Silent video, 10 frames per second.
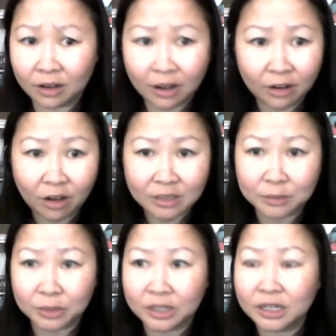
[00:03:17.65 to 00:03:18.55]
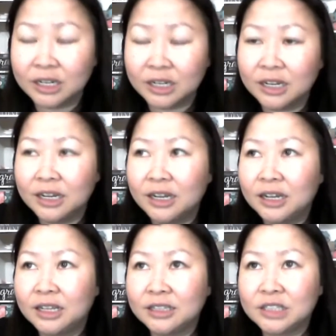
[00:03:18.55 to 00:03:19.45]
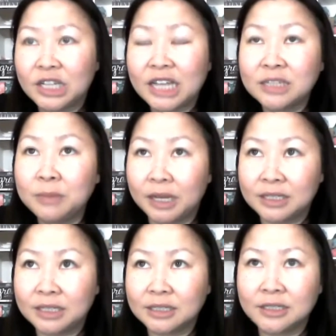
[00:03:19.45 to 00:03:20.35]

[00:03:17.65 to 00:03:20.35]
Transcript: an awesome book. So that's a must.